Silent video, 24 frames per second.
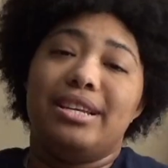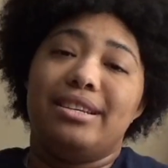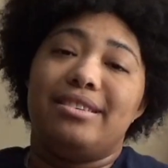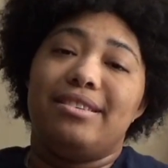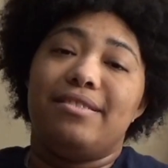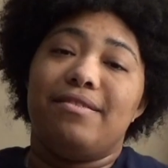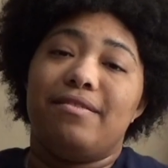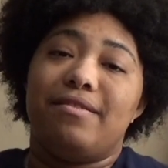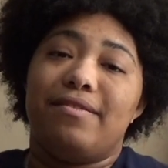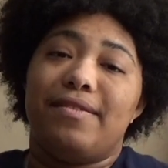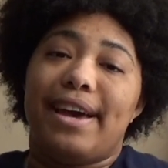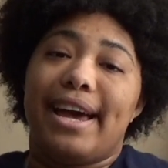
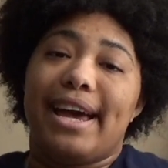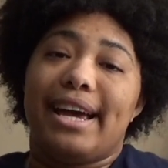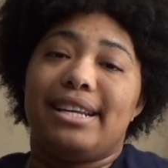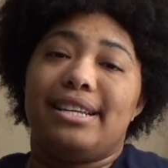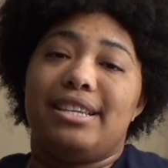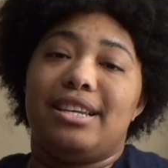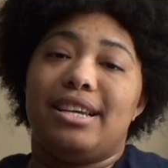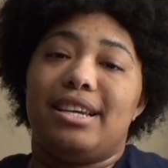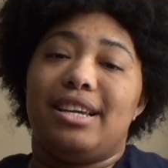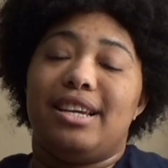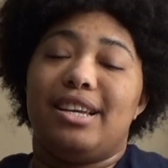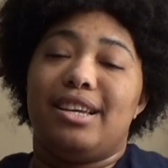
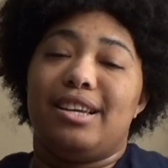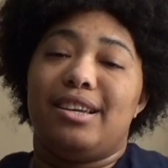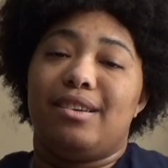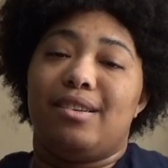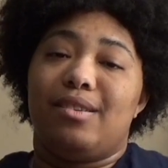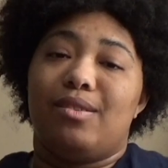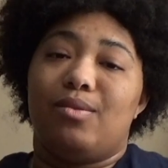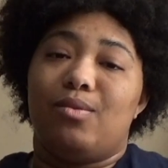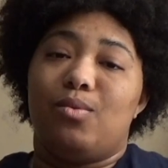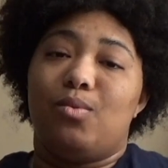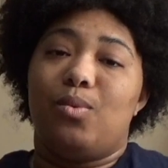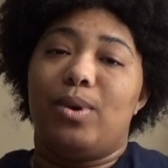Disinfect
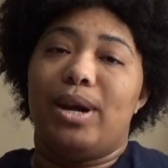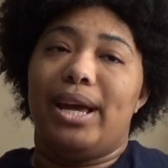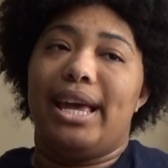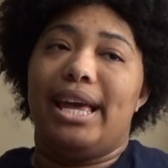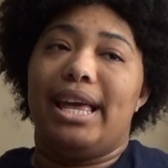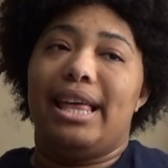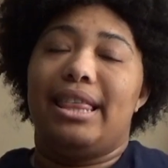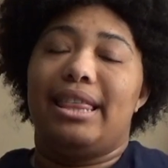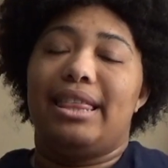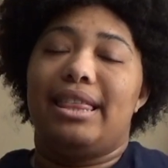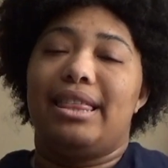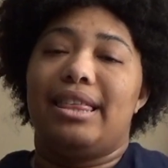
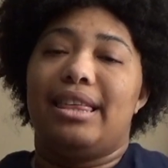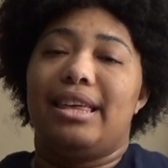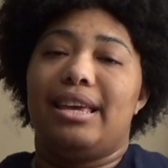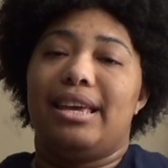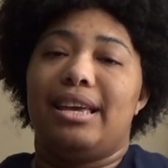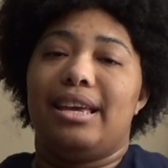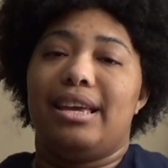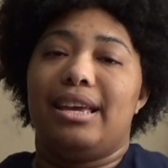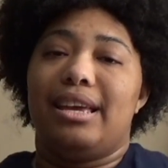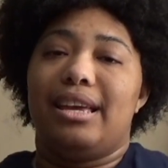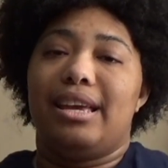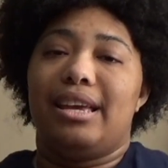with
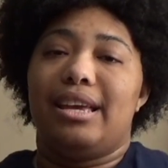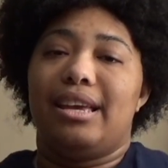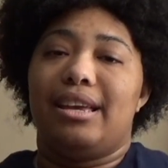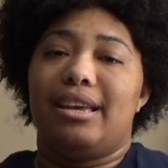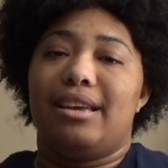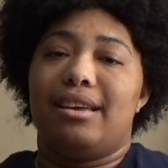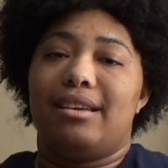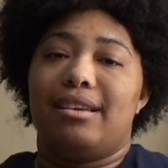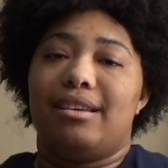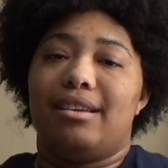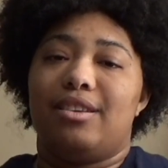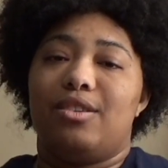
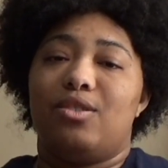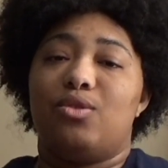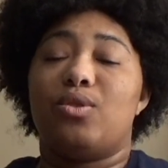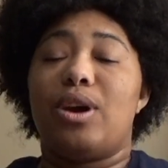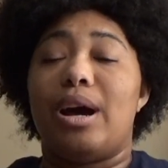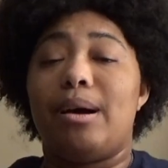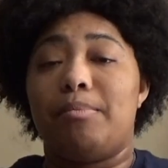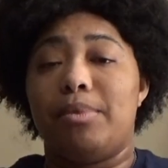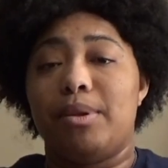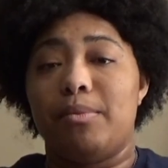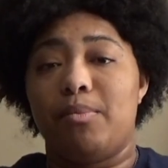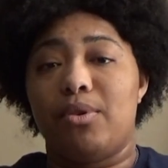
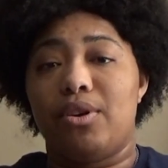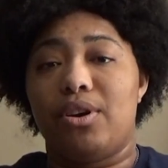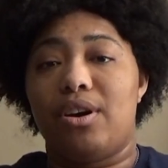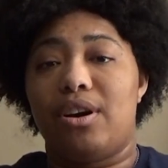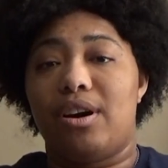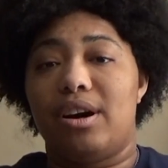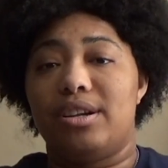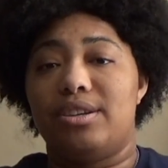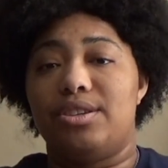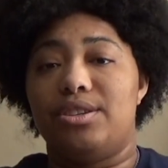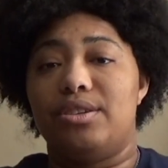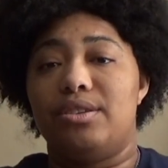droplet
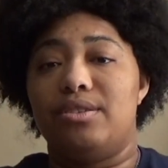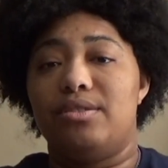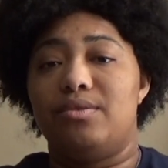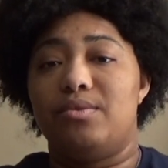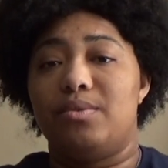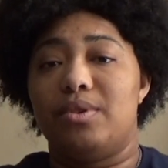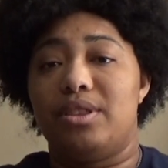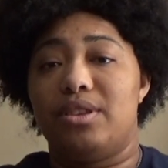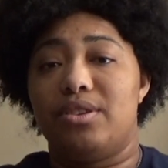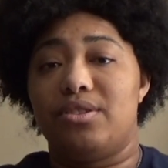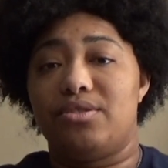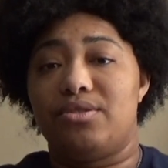precautions
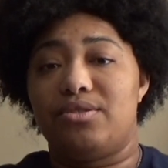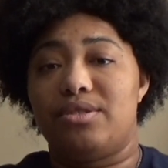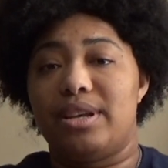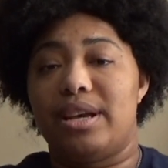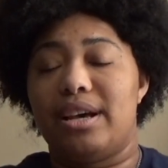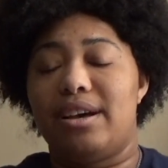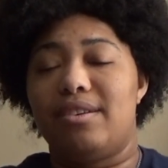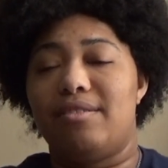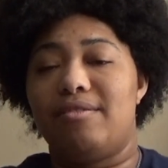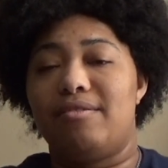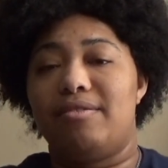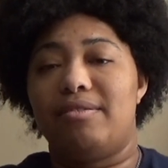with
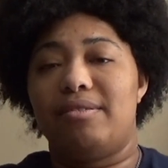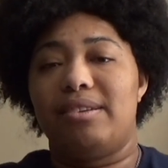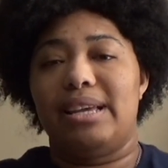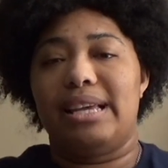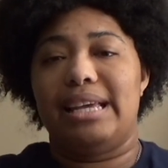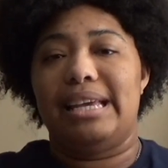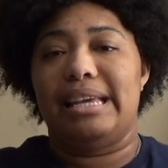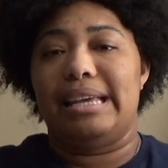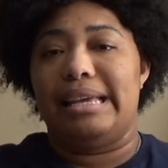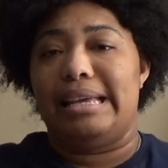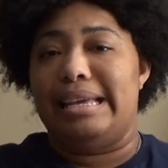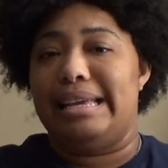yourself.
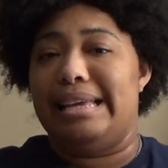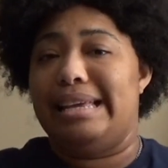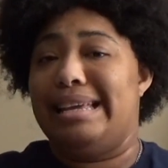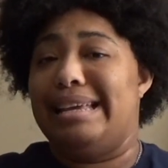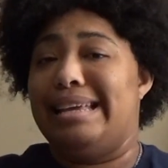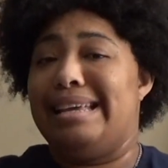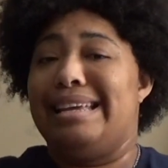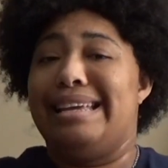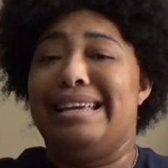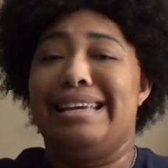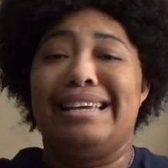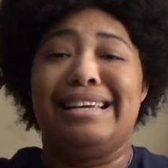
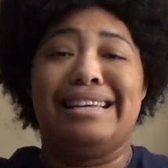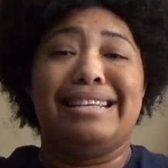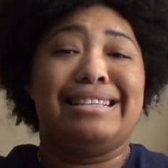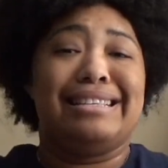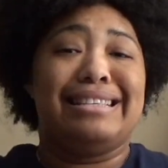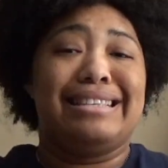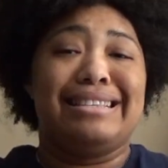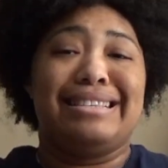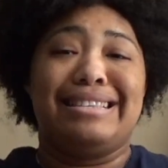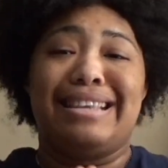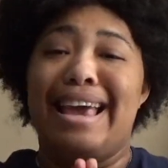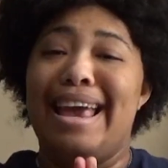It's
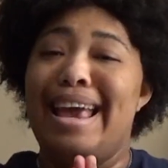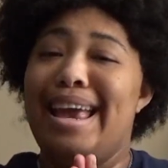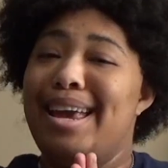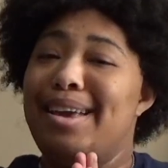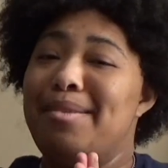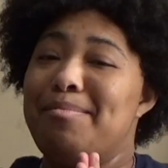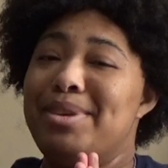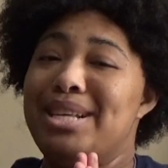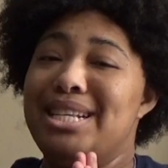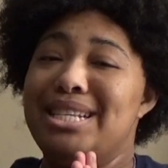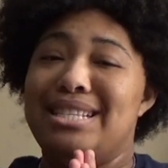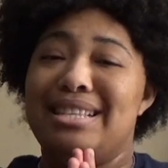the
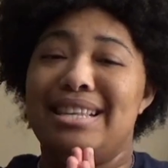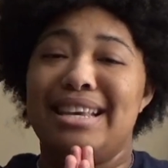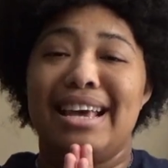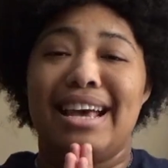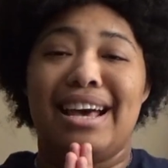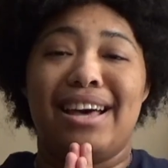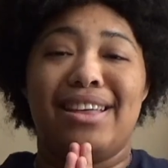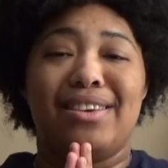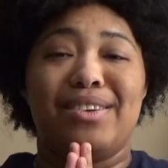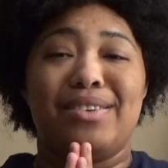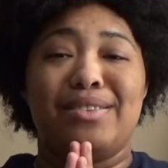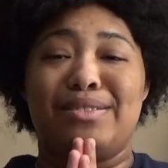same as the
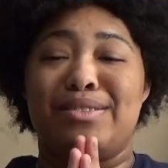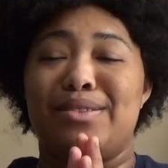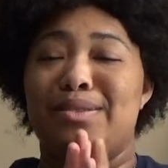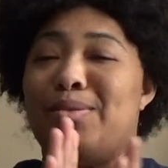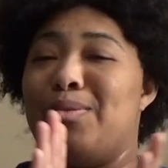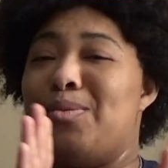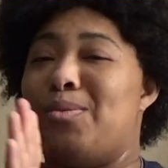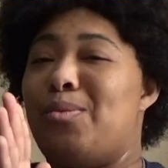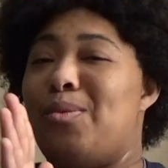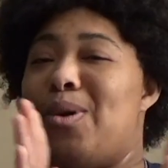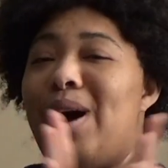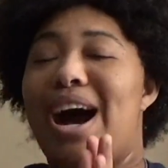others.
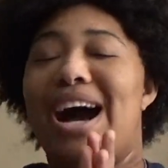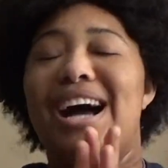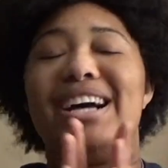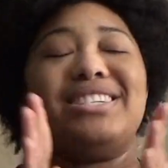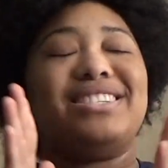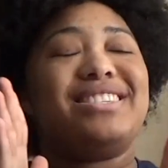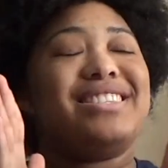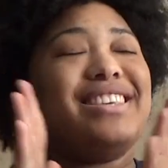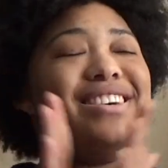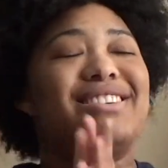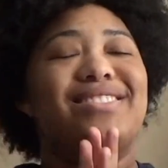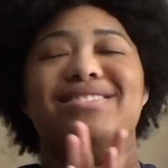
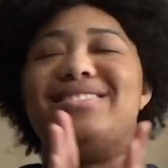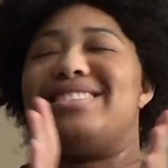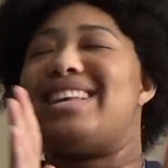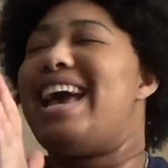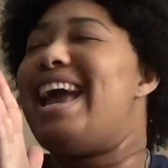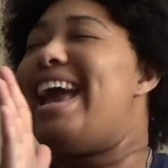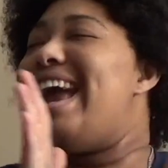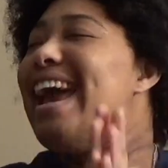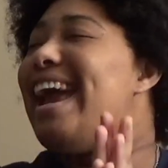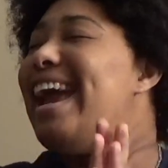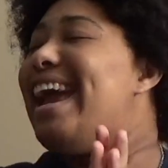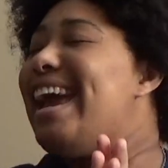Wash those
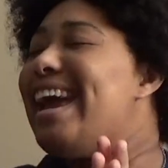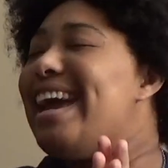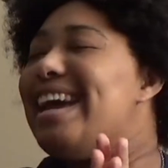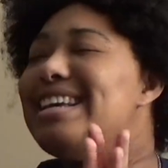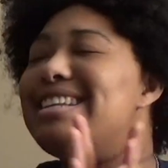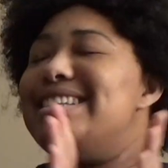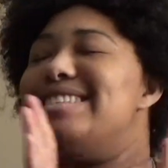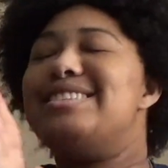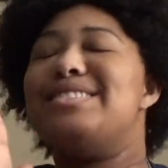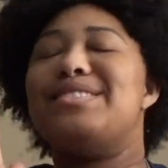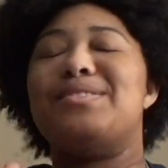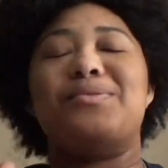
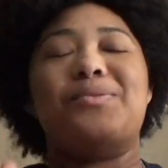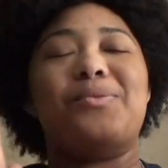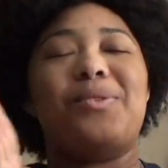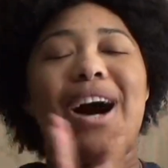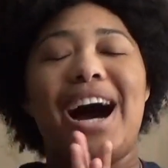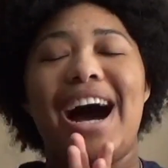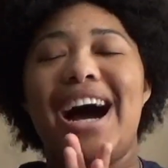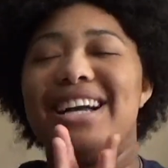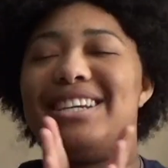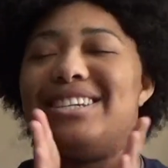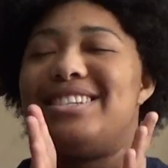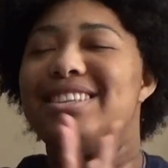hands.
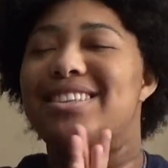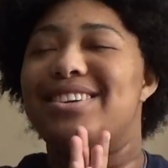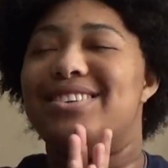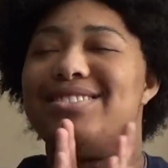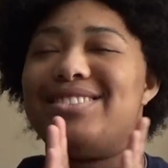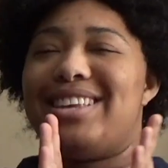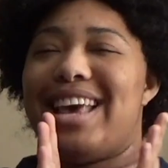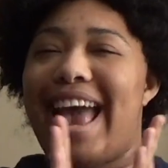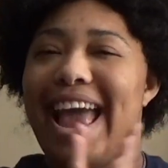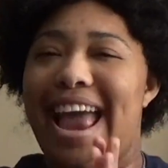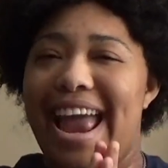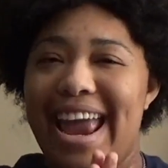Wash
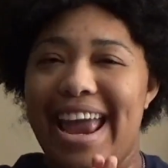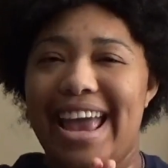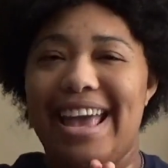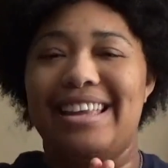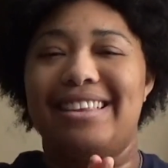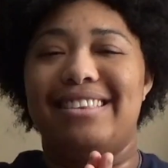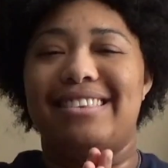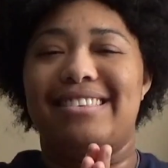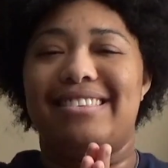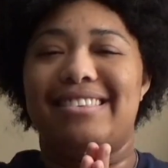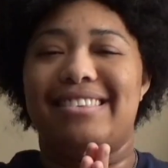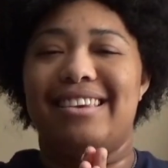those
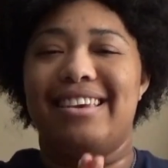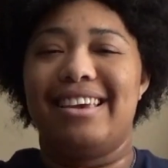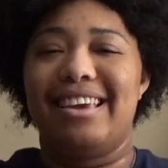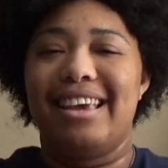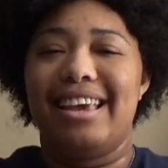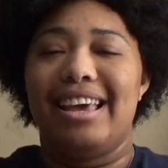hands.